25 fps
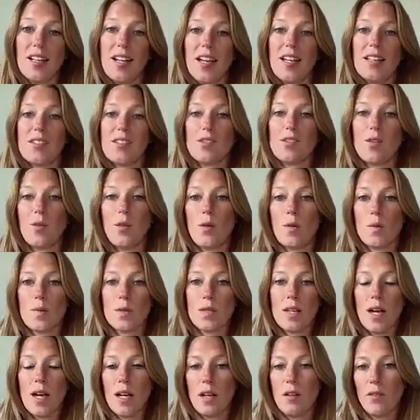And so it
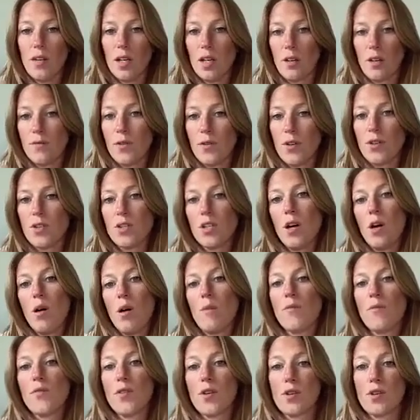was kind of like a first
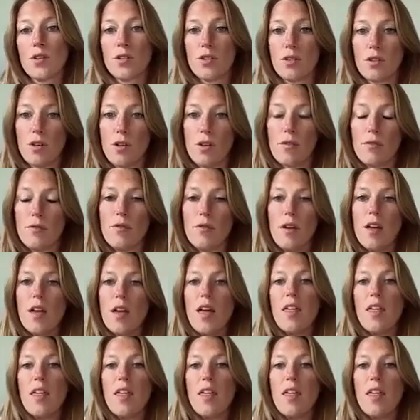come, first serve.